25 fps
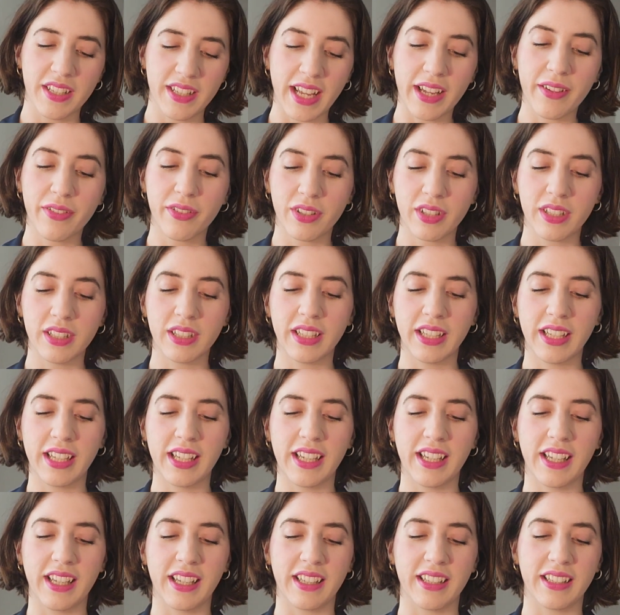
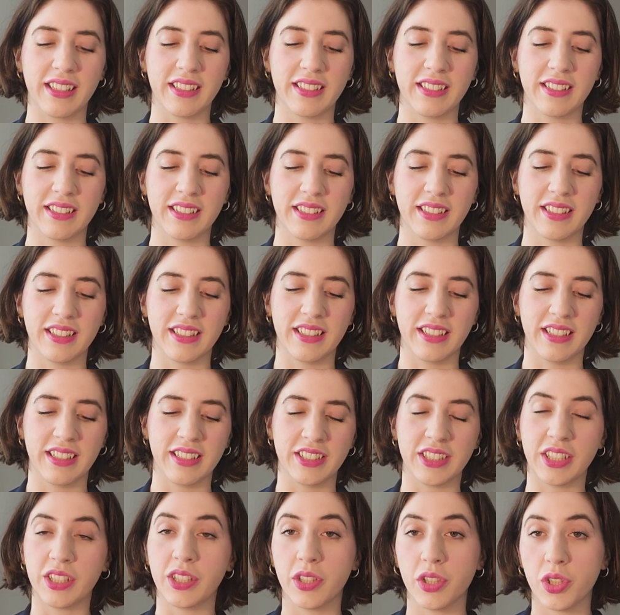Definitely
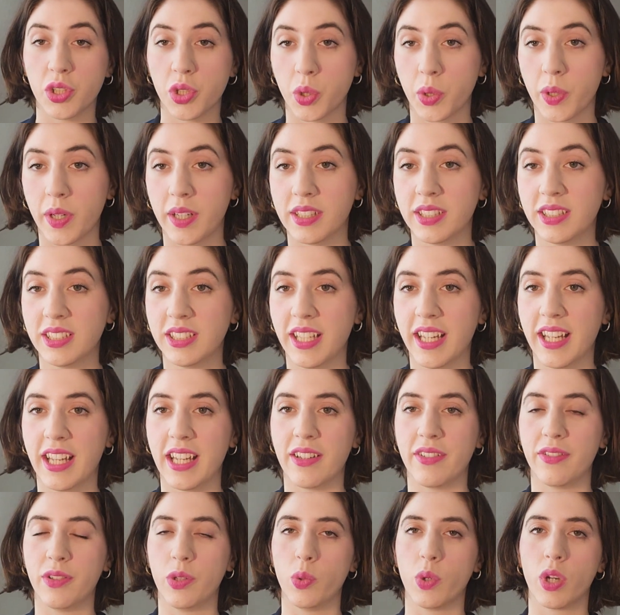is a good choice
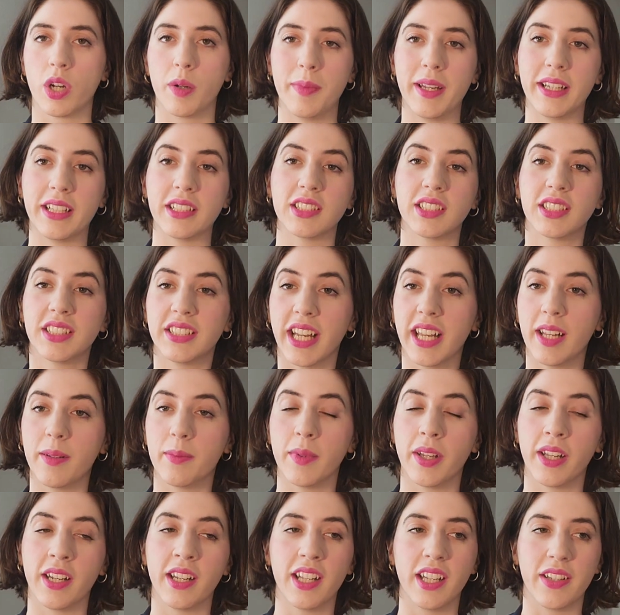if you want to make a
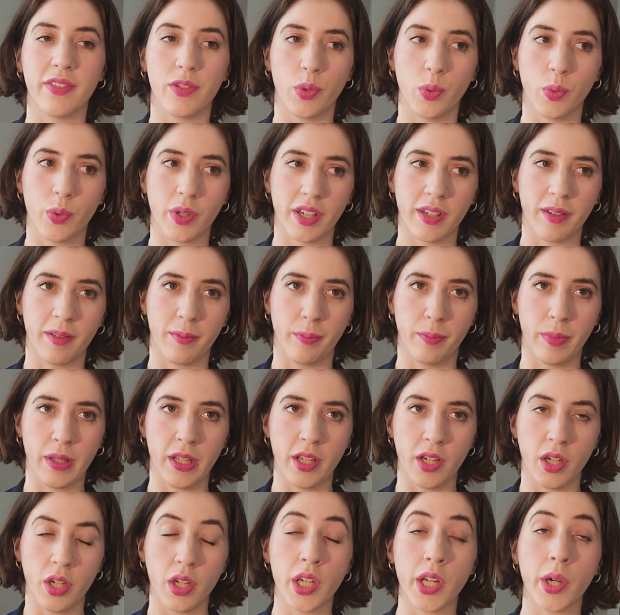statement, if you want to
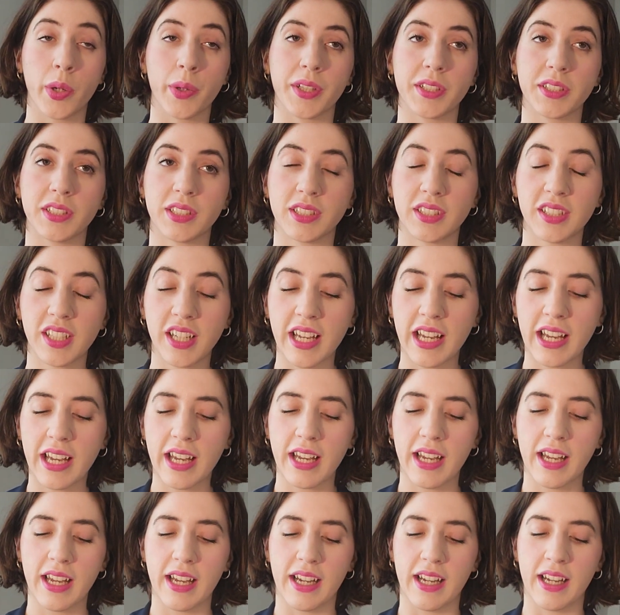be noticed,
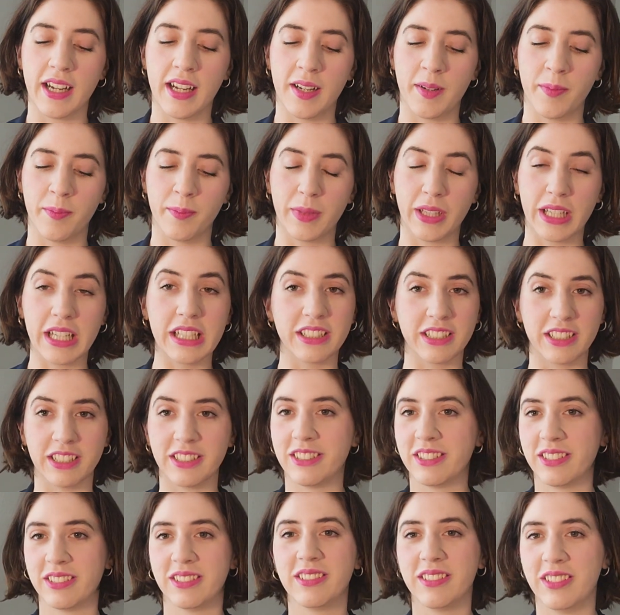
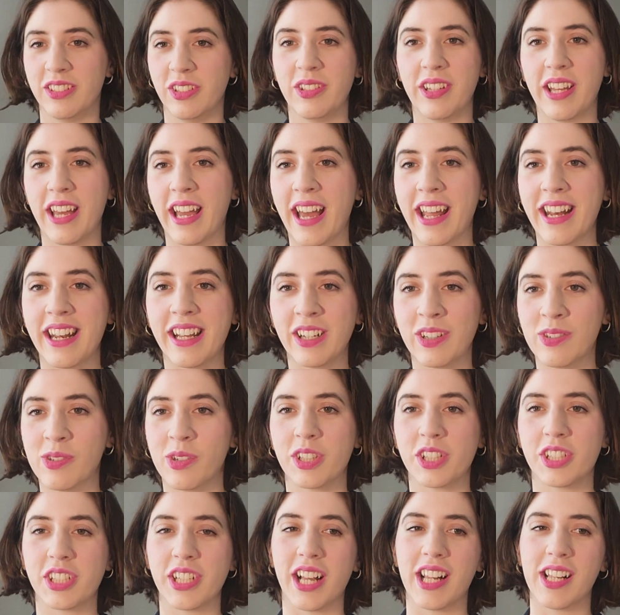because you can't
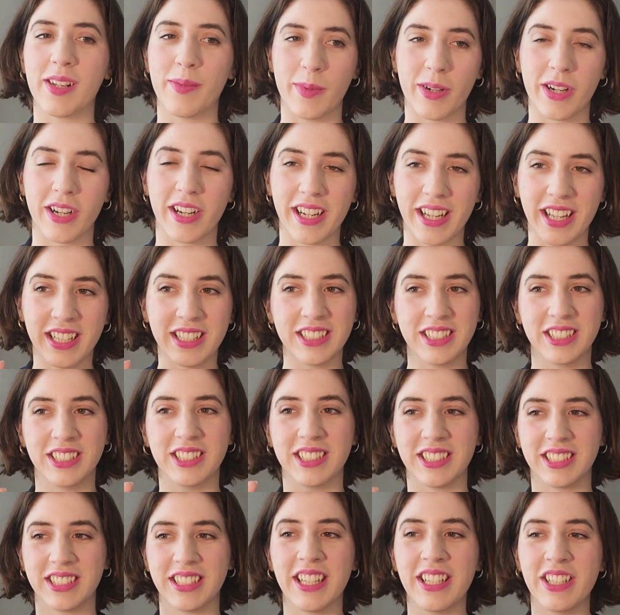ignore Shalimar. It's
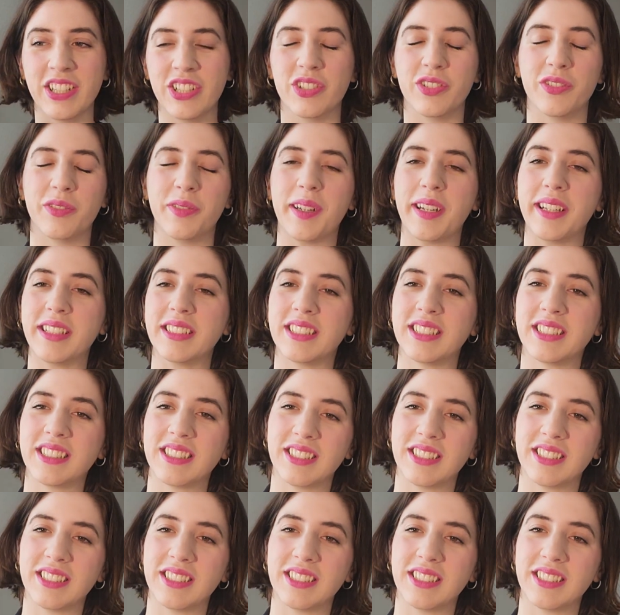just in your face.